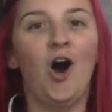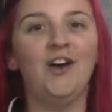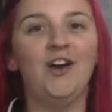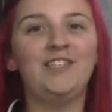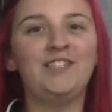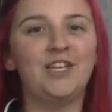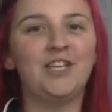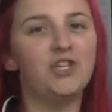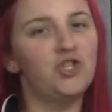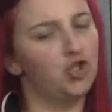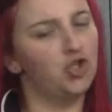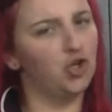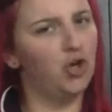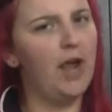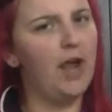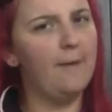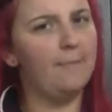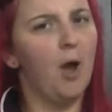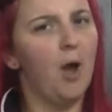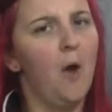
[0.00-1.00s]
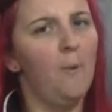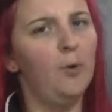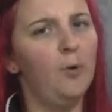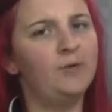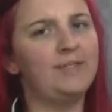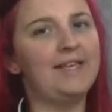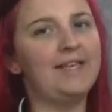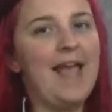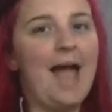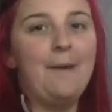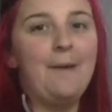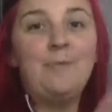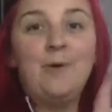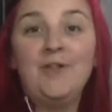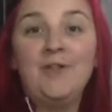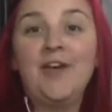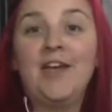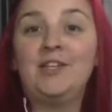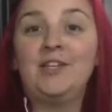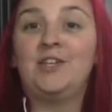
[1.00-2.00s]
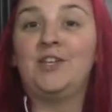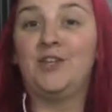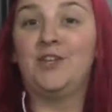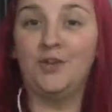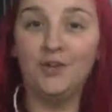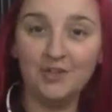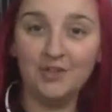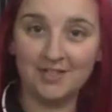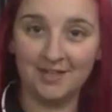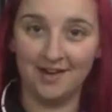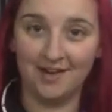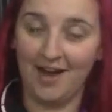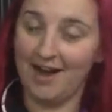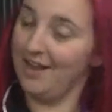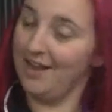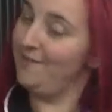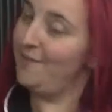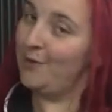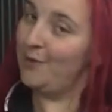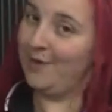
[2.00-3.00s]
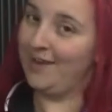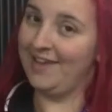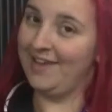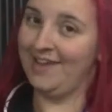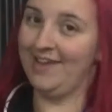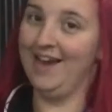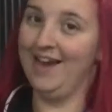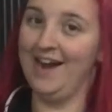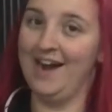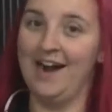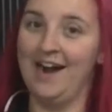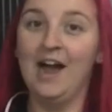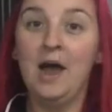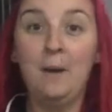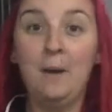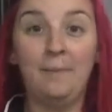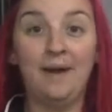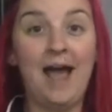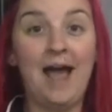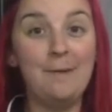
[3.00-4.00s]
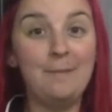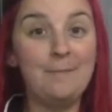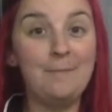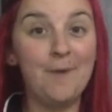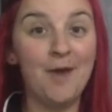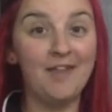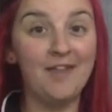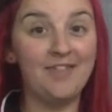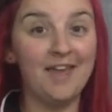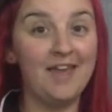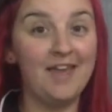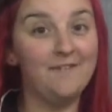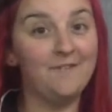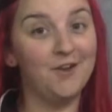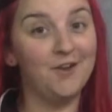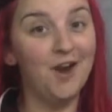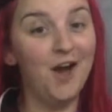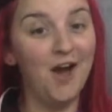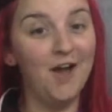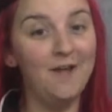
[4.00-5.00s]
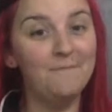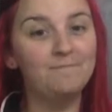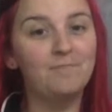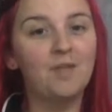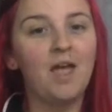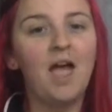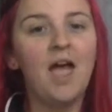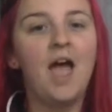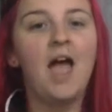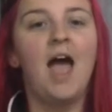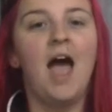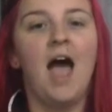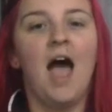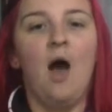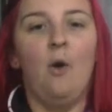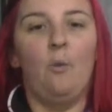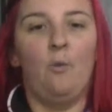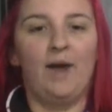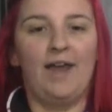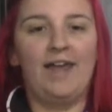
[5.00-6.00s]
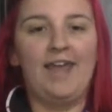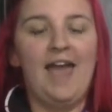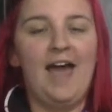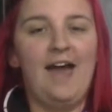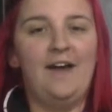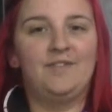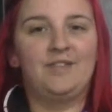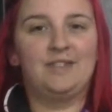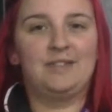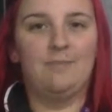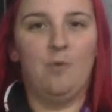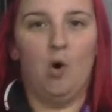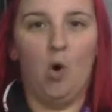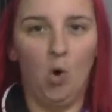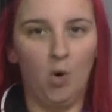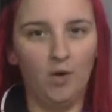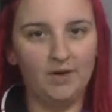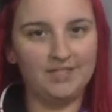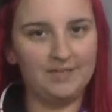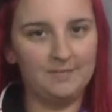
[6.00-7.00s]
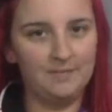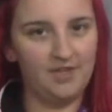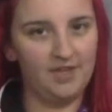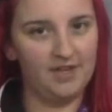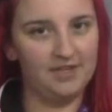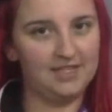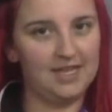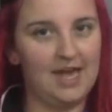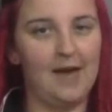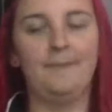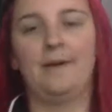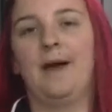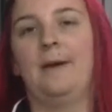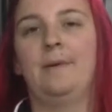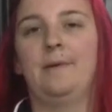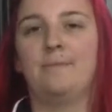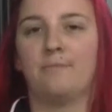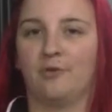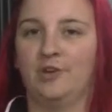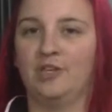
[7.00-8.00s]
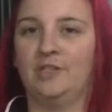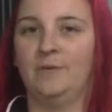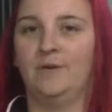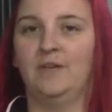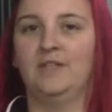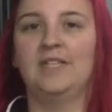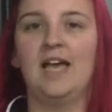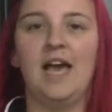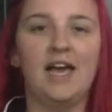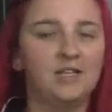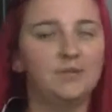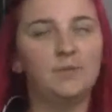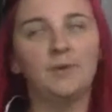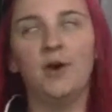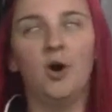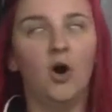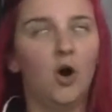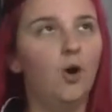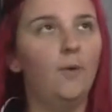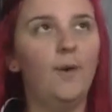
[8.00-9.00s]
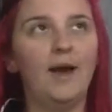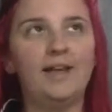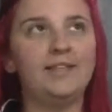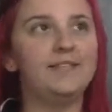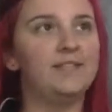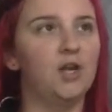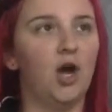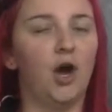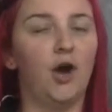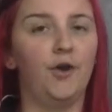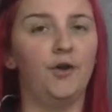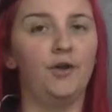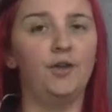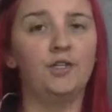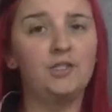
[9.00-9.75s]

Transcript: Oscar Tripp. We'll sing happy birthday to you tonight if you are here, but happy birthday if you're not we have some awesome things coming up in Bridge Builders as we always know.